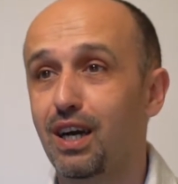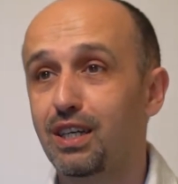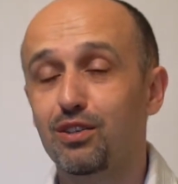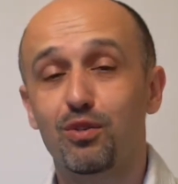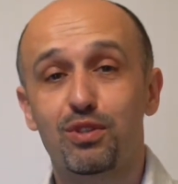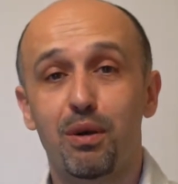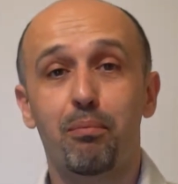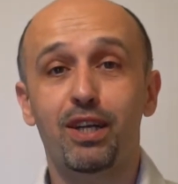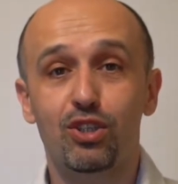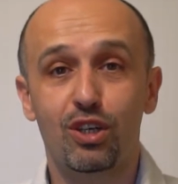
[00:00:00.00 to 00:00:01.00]
I don't know, some
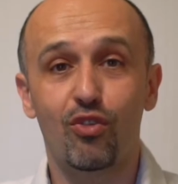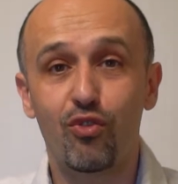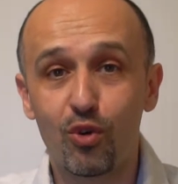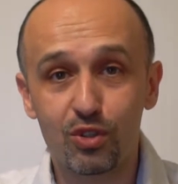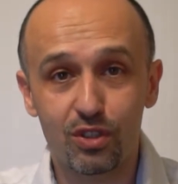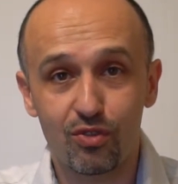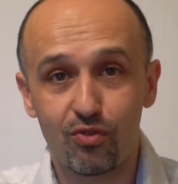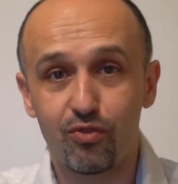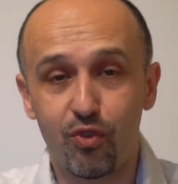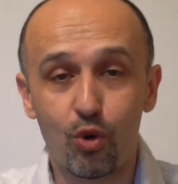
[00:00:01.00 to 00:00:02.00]
magical force that
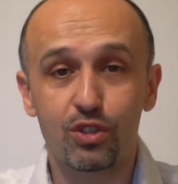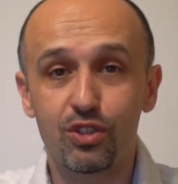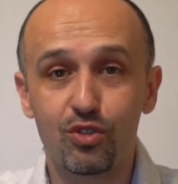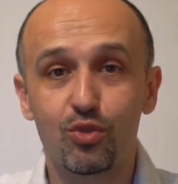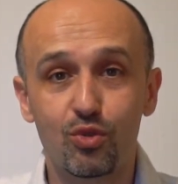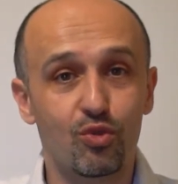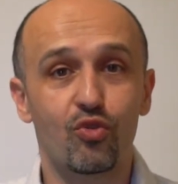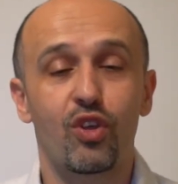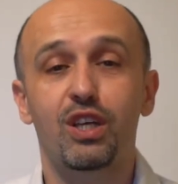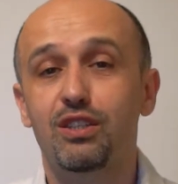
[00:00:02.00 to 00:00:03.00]
forces you to do
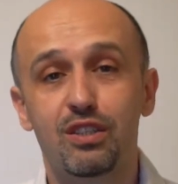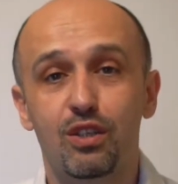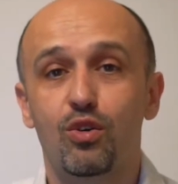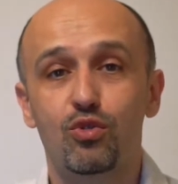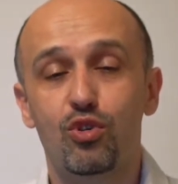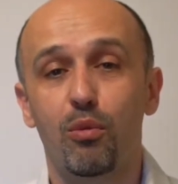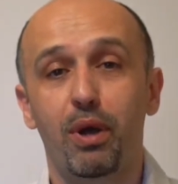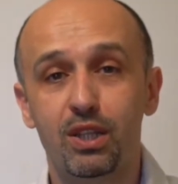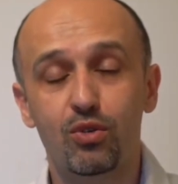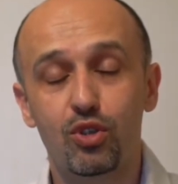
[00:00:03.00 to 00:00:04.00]
things is in control,
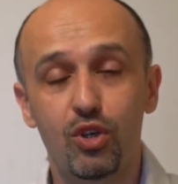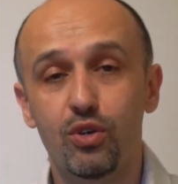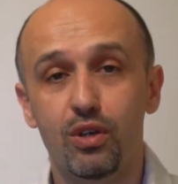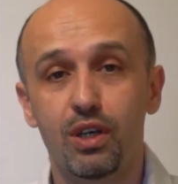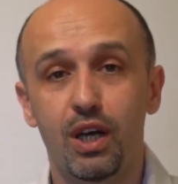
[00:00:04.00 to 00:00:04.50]
but not you.